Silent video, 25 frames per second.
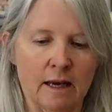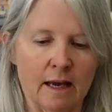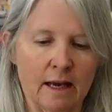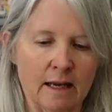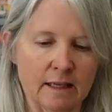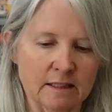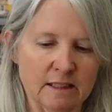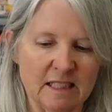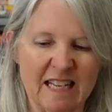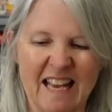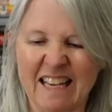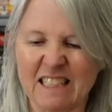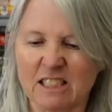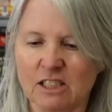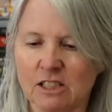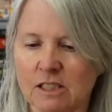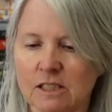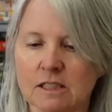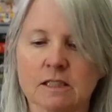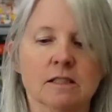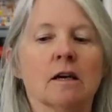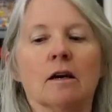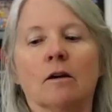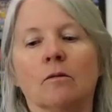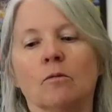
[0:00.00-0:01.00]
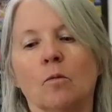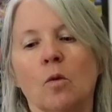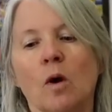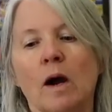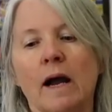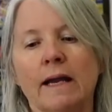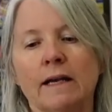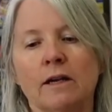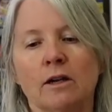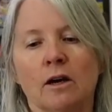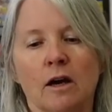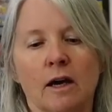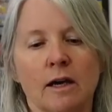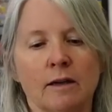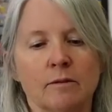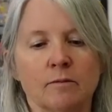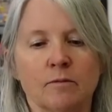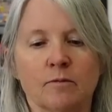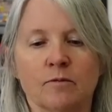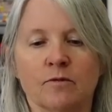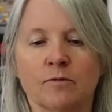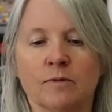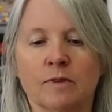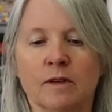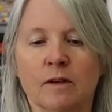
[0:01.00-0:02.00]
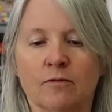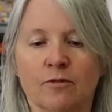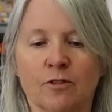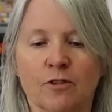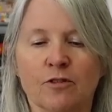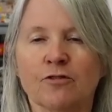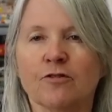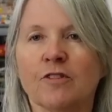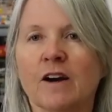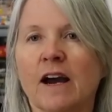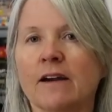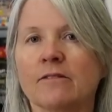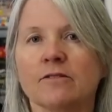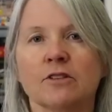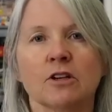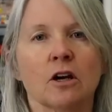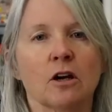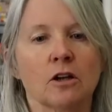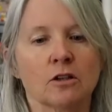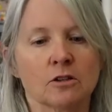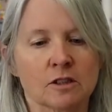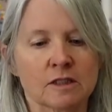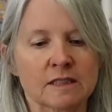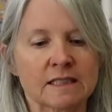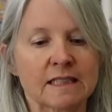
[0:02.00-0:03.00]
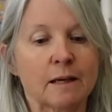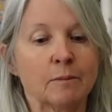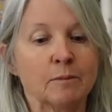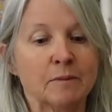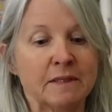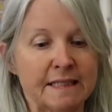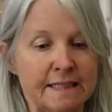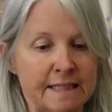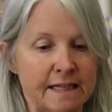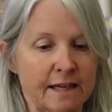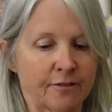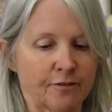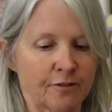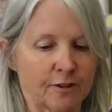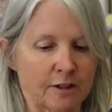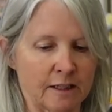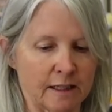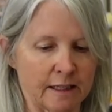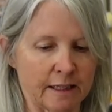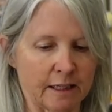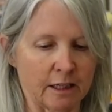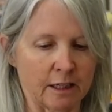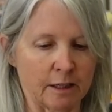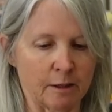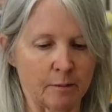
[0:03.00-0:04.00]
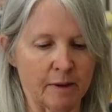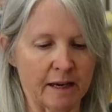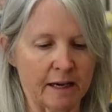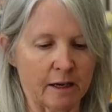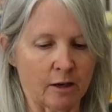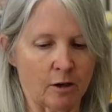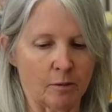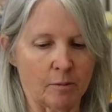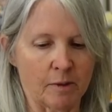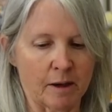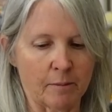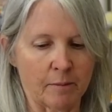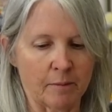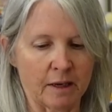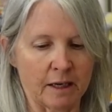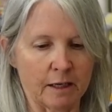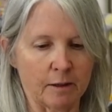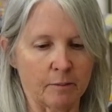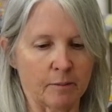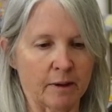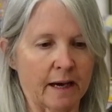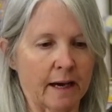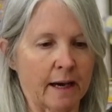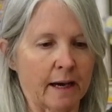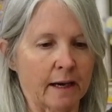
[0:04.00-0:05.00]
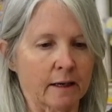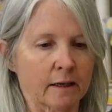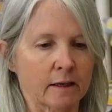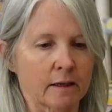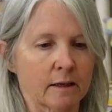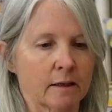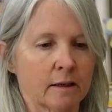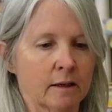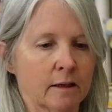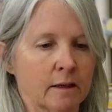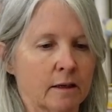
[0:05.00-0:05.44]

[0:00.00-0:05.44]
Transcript: I just thought, why not? For five dollars, I'm definitely going to make all my money back.